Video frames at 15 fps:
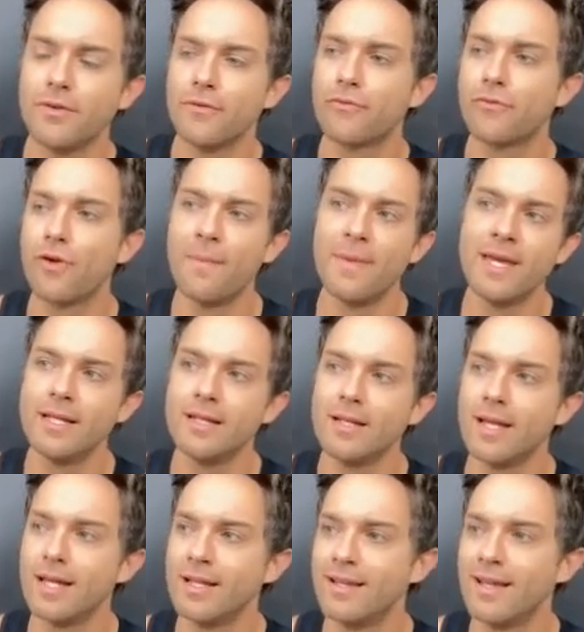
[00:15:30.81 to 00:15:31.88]
from it,
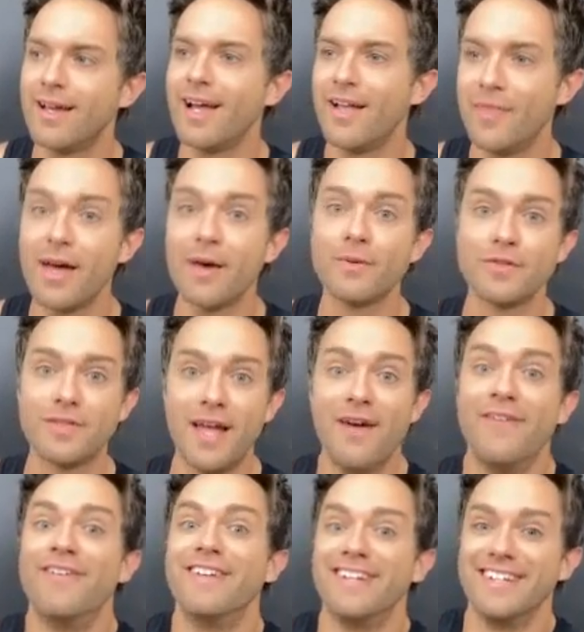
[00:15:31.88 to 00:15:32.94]
and that was
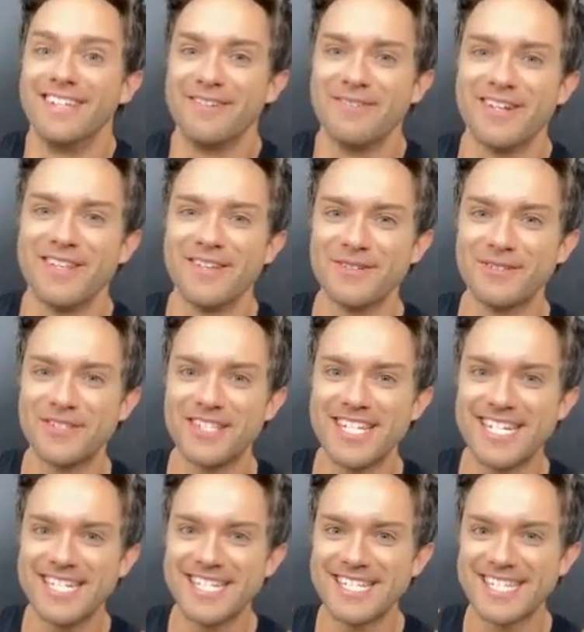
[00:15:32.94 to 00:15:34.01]
definitely one of those
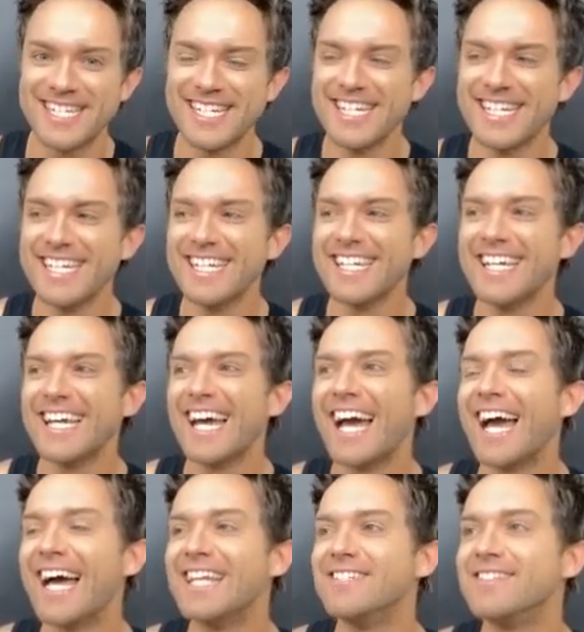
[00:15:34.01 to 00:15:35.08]
scenes.
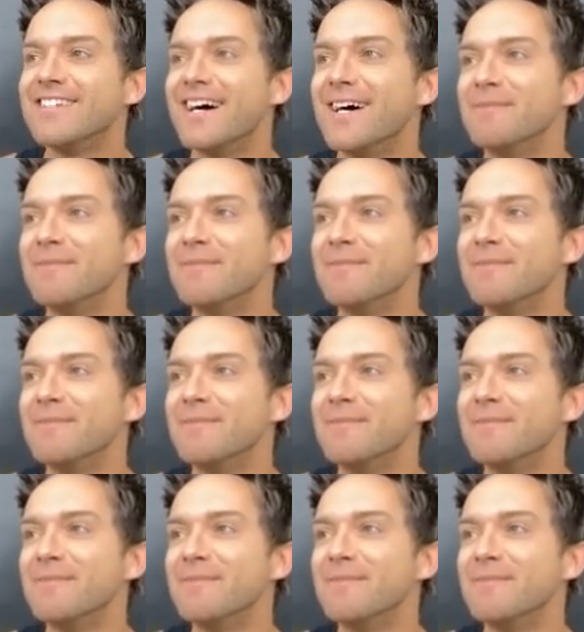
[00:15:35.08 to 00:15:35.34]
And